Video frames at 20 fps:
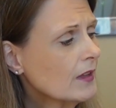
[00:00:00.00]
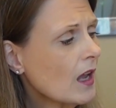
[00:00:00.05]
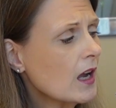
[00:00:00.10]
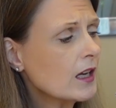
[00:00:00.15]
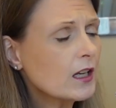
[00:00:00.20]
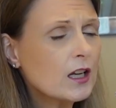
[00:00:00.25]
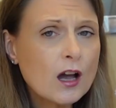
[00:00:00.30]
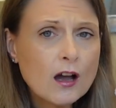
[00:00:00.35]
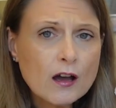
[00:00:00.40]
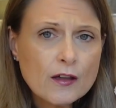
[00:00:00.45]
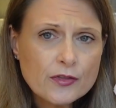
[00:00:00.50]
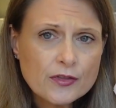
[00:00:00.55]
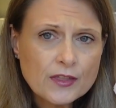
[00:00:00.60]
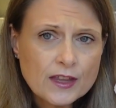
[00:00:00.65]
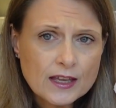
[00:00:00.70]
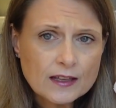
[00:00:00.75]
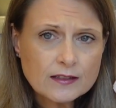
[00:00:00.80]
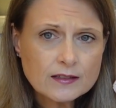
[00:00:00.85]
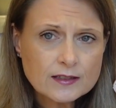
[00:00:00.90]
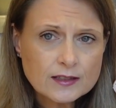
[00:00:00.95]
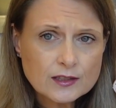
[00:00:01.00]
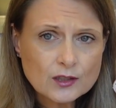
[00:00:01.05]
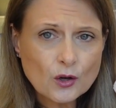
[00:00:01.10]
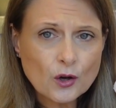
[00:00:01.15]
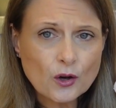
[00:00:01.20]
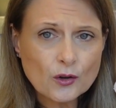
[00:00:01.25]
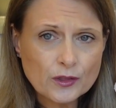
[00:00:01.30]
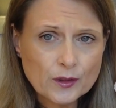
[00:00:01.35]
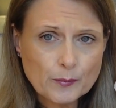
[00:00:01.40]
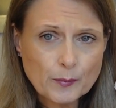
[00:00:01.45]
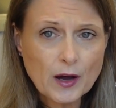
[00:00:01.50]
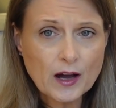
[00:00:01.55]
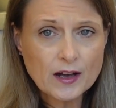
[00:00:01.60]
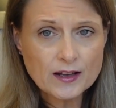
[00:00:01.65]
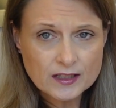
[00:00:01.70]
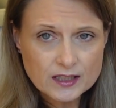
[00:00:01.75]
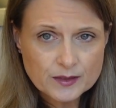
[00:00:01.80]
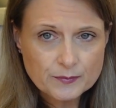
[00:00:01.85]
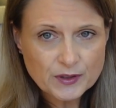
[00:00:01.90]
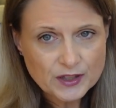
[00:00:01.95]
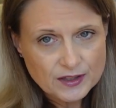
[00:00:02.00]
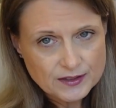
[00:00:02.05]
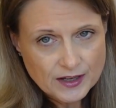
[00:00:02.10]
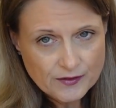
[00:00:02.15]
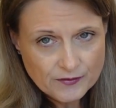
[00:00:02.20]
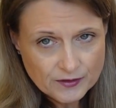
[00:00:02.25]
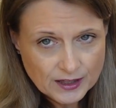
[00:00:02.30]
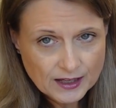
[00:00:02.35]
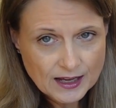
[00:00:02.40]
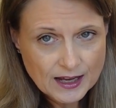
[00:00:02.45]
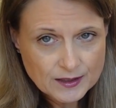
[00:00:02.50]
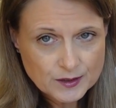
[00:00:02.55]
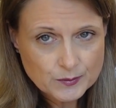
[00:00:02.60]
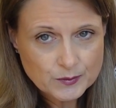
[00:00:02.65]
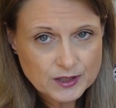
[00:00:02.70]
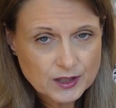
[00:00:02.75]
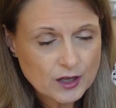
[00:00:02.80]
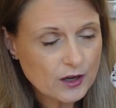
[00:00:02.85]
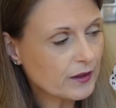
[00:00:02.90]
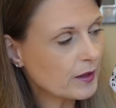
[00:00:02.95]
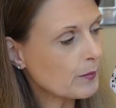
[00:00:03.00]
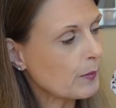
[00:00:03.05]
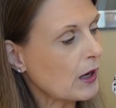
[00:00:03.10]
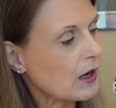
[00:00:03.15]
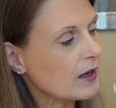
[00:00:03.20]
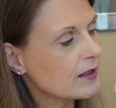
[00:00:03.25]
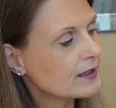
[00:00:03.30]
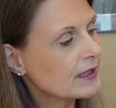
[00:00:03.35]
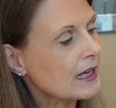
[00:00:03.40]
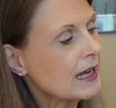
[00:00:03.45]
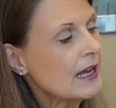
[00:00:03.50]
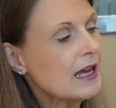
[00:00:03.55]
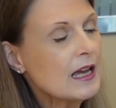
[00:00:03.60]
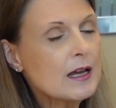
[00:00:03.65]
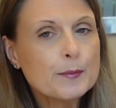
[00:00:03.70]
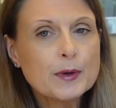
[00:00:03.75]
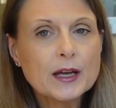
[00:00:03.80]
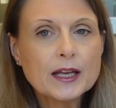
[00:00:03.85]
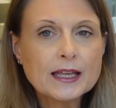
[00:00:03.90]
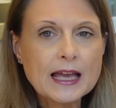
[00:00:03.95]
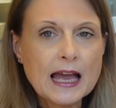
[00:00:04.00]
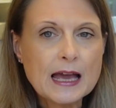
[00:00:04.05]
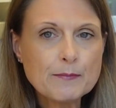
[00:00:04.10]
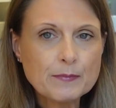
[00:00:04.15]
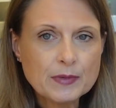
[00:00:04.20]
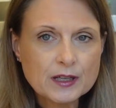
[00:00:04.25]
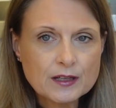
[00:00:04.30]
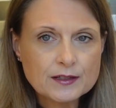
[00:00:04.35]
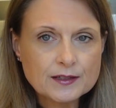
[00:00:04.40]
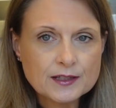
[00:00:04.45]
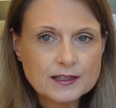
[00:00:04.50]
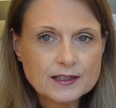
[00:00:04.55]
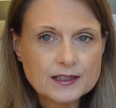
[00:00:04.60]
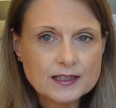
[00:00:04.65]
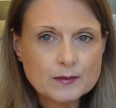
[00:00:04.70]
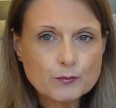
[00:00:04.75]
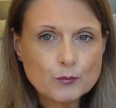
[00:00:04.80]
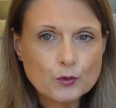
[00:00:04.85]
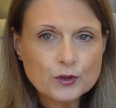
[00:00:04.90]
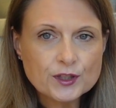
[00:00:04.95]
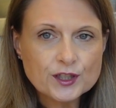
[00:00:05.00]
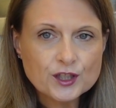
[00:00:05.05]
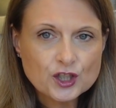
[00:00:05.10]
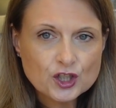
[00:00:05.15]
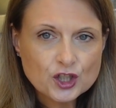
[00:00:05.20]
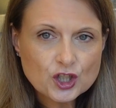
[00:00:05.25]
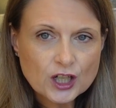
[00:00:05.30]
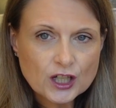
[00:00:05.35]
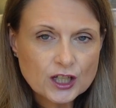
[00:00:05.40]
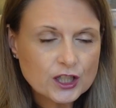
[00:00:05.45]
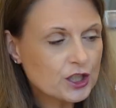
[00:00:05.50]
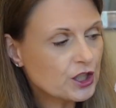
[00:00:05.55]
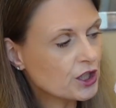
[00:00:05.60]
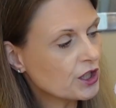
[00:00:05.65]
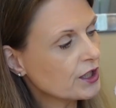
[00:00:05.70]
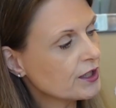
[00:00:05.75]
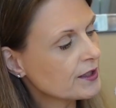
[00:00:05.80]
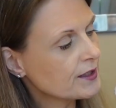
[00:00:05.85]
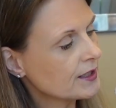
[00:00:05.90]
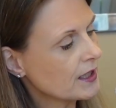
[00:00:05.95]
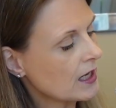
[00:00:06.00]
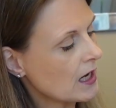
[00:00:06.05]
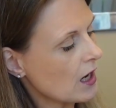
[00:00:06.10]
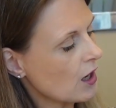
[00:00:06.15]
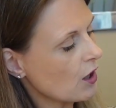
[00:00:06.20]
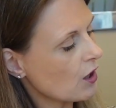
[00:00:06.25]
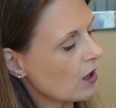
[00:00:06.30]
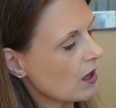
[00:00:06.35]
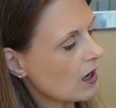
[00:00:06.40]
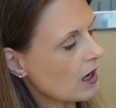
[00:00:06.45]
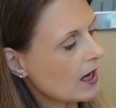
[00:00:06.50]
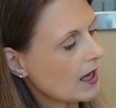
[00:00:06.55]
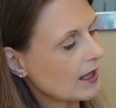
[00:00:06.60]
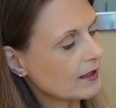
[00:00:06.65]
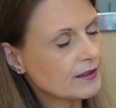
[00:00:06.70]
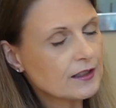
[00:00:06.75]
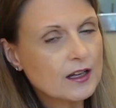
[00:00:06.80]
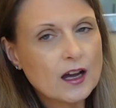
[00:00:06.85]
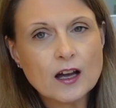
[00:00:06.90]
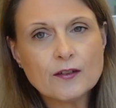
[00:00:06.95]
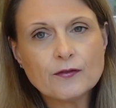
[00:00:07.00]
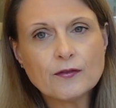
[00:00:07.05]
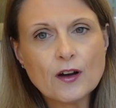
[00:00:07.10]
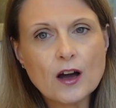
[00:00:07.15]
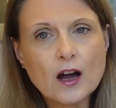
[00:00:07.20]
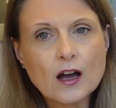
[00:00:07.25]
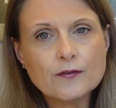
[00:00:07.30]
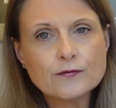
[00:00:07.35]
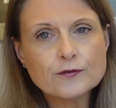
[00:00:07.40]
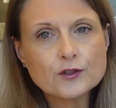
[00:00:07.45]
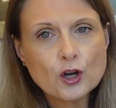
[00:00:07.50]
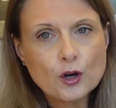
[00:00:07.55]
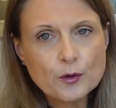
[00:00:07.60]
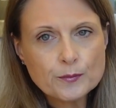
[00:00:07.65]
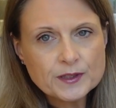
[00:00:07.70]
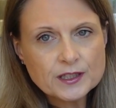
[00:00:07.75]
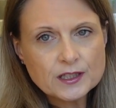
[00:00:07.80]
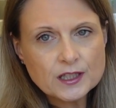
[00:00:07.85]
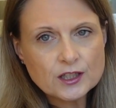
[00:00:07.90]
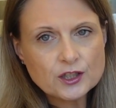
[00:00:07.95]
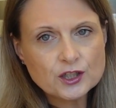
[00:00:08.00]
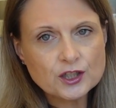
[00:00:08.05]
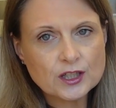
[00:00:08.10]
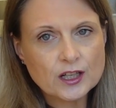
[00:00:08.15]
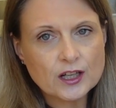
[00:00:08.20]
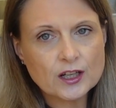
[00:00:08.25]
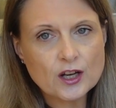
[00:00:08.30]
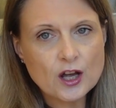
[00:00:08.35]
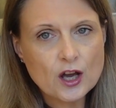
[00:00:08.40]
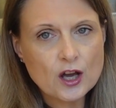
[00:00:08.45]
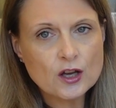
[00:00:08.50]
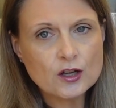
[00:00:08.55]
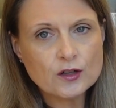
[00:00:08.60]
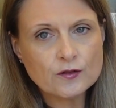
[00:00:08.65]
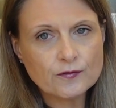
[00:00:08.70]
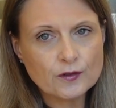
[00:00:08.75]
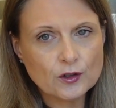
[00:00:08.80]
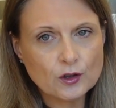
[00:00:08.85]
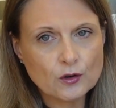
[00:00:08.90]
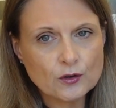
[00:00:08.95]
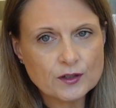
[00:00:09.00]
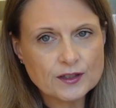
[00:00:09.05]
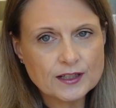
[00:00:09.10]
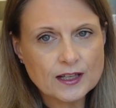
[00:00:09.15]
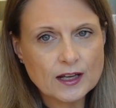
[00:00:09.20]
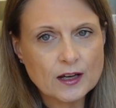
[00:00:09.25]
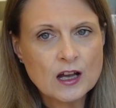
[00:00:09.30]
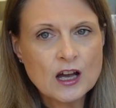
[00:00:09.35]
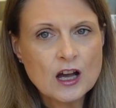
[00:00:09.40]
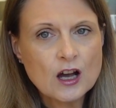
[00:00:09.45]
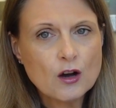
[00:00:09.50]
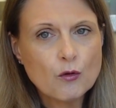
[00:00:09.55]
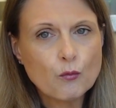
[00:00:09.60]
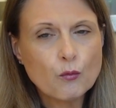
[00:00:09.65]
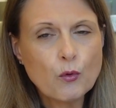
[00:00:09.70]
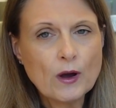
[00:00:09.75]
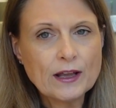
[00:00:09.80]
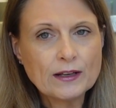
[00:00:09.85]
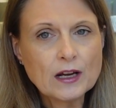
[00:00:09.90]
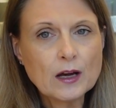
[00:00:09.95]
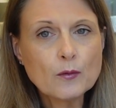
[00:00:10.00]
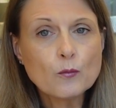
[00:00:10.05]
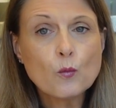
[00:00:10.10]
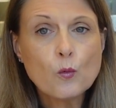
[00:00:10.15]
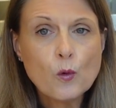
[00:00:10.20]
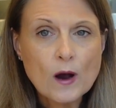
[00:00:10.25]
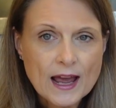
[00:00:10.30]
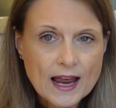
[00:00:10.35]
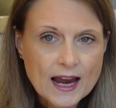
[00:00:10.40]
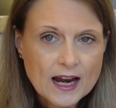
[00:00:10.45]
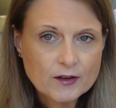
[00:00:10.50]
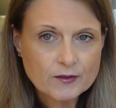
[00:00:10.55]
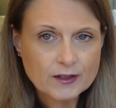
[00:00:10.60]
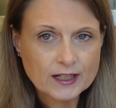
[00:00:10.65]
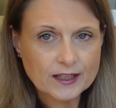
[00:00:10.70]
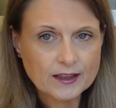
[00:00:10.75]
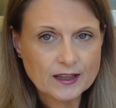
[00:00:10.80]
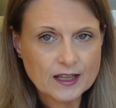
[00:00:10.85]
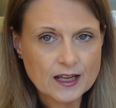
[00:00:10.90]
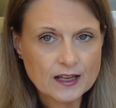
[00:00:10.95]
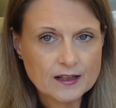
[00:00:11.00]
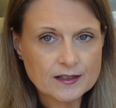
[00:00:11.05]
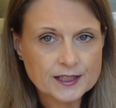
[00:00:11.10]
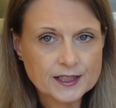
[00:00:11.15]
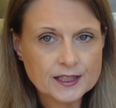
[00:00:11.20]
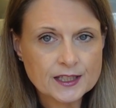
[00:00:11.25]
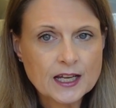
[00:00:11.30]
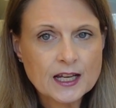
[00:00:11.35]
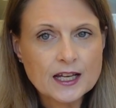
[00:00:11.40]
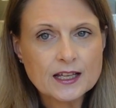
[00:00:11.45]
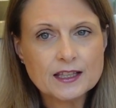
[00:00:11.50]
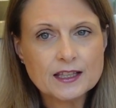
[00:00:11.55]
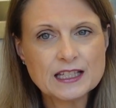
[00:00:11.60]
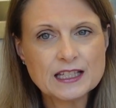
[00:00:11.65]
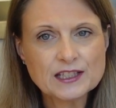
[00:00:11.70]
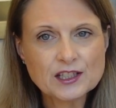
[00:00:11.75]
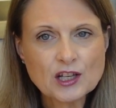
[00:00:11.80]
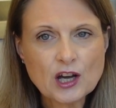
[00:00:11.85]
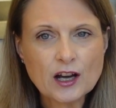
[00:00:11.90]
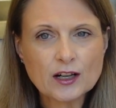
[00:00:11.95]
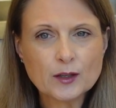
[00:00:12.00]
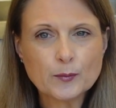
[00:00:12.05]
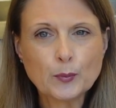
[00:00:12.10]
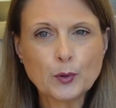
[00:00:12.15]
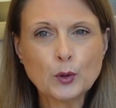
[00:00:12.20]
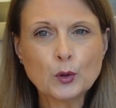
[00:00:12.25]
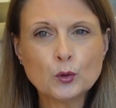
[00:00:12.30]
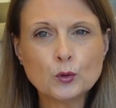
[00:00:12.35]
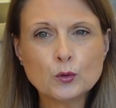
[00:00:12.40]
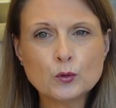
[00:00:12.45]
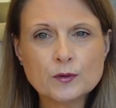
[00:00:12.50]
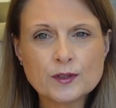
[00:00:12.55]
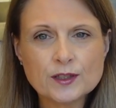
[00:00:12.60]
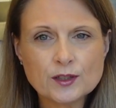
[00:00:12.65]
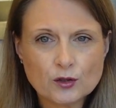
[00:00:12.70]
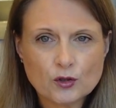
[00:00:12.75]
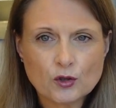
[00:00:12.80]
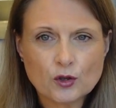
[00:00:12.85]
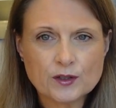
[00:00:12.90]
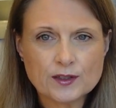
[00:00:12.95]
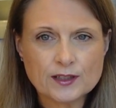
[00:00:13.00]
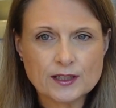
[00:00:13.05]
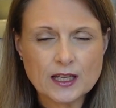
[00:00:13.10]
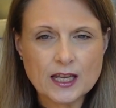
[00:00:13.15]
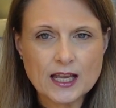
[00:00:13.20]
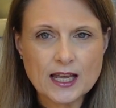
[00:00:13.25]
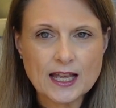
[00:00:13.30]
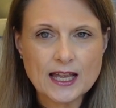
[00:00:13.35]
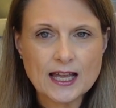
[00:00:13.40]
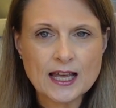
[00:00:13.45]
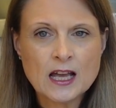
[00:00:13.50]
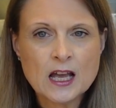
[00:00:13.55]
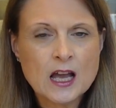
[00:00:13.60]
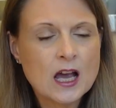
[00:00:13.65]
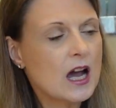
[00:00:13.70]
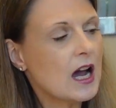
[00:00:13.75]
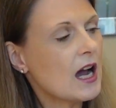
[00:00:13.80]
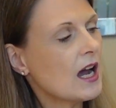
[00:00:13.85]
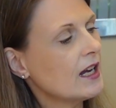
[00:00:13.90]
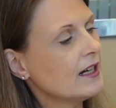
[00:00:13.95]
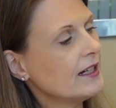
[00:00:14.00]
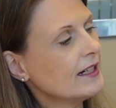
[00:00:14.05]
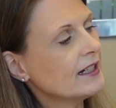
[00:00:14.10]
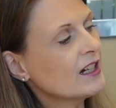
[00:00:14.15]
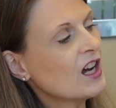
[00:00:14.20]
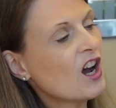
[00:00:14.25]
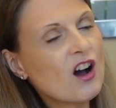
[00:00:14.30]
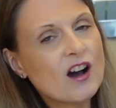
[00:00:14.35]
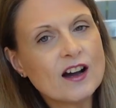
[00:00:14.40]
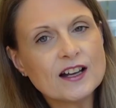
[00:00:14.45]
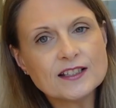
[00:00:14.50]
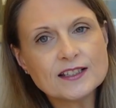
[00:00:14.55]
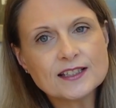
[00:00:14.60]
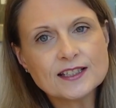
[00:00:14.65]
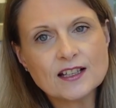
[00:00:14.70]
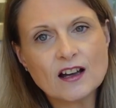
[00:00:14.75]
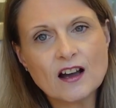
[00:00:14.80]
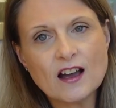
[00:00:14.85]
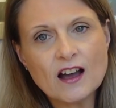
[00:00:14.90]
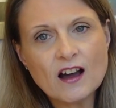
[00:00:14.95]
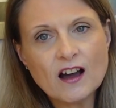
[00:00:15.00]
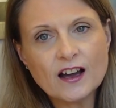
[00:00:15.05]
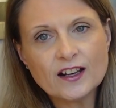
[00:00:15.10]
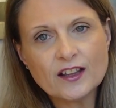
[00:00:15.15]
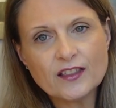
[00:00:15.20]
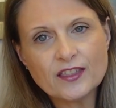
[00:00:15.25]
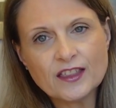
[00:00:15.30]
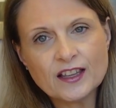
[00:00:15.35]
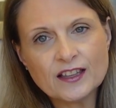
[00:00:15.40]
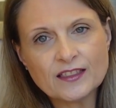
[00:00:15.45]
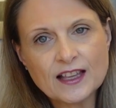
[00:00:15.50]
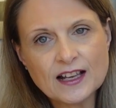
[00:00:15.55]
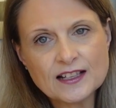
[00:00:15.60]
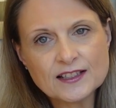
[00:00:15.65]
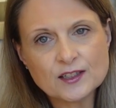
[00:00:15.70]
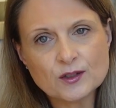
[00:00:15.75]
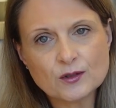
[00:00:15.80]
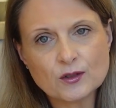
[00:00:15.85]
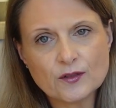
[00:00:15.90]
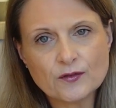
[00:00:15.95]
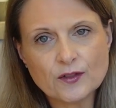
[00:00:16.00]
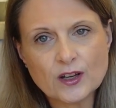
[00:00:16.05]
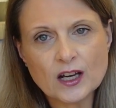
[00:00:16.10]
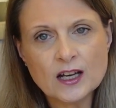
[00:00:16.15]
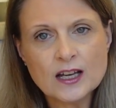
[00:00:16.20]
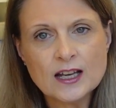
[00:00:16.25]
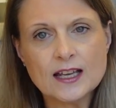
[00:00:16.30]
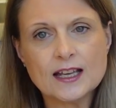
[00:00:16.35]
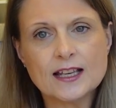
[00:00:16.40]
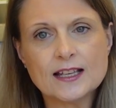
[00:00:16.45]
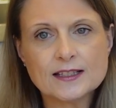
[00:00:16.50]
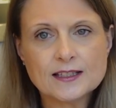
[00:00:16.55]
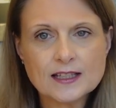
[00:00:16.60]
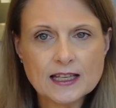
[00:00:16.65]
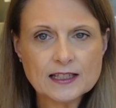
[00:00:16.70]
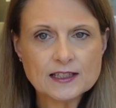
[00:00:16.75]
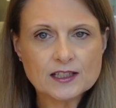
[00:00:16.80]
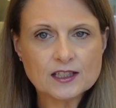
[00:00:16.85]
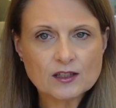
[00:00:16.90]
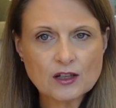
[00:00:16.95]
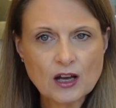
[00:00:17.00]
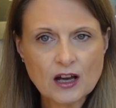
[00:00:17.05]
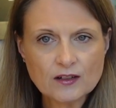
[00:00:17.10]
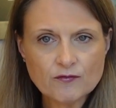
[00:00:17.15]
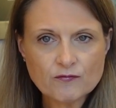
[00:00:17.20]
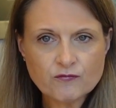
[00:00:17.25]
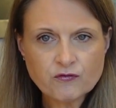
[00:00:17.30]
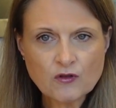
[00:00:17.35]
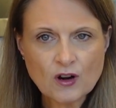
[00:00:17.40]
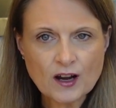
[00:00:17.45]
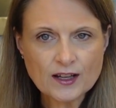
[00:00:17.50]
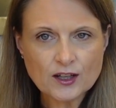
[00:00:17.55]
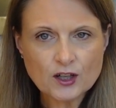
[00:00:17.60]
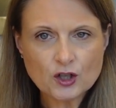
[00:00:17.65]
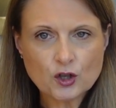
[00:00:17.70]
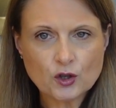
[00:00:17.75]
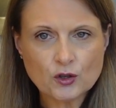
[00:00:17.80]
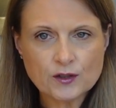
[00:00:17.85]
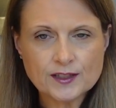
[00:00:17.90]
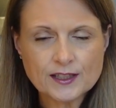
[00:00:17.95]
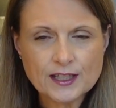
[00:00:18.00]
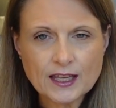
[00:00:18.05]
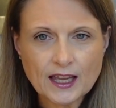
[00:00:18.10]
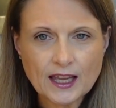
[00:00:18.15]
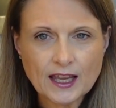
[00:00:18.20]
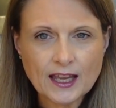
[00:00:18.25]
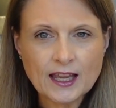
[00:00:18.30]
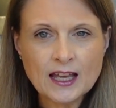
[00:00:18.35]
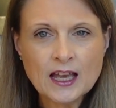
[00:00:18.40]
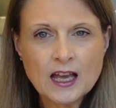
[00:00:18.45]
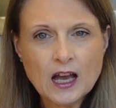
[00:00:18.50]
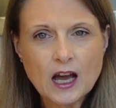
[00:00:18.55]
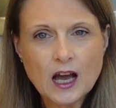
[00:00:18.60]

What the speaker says: I cut this on the bias because everything else was cut on the bias, but again, because this is more structured and I've top stitched it and overlocked it, when I'm wearing this kind of pulls across here, and in hindsight I don't think that's sort of it's kind of right across here.